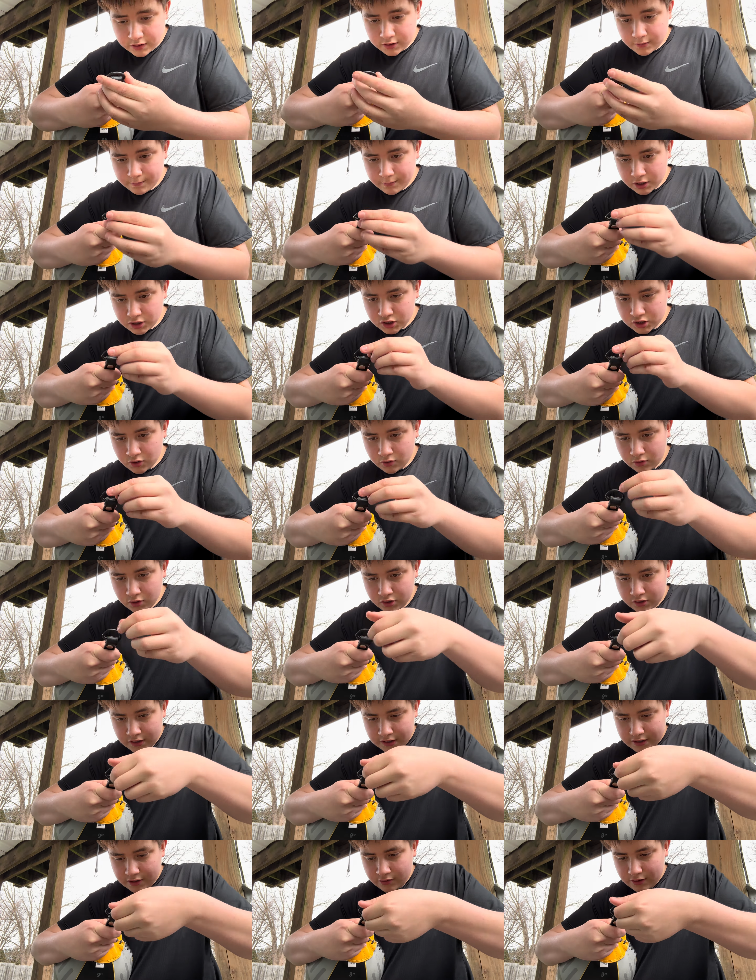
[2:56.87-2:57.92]
the bungee cord
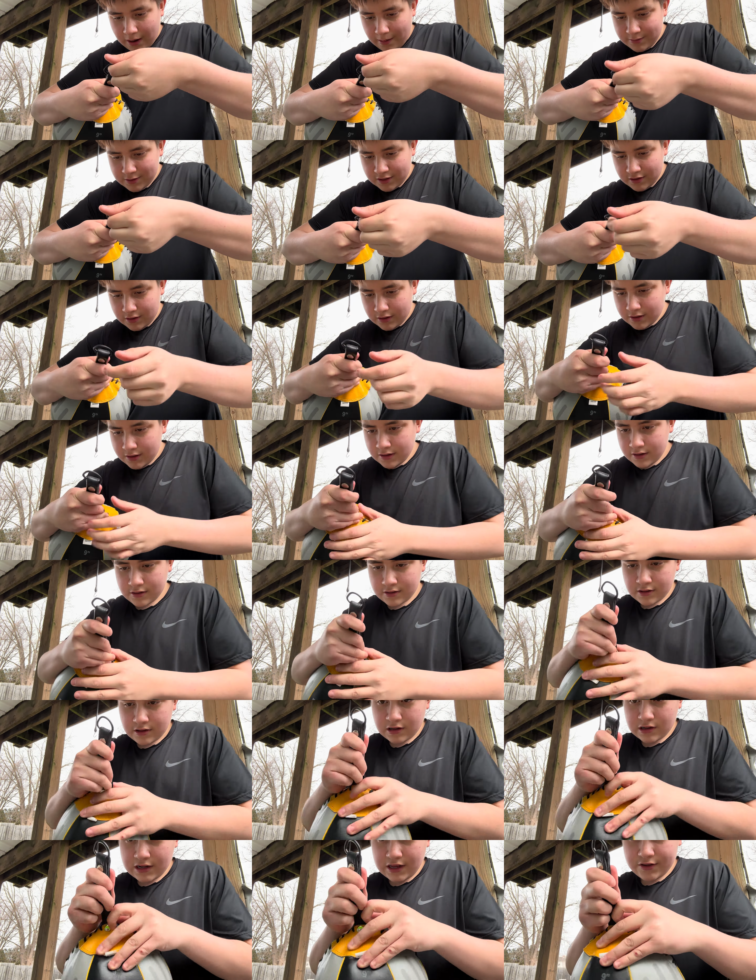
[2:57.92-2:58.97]
that it grabs it on.
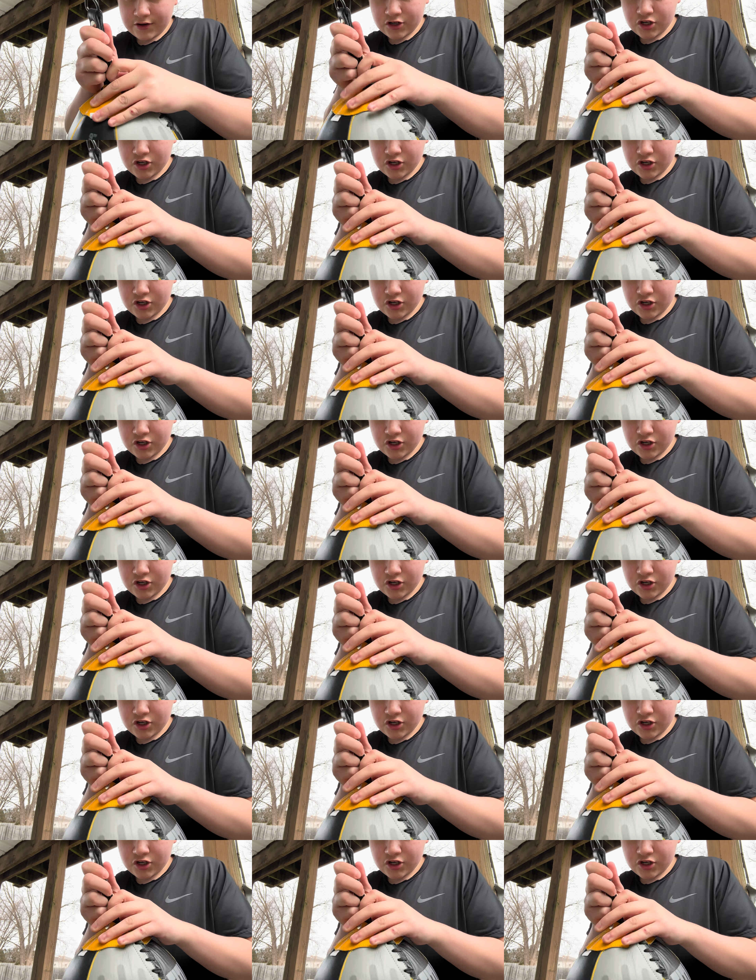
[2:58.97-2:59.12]
The leather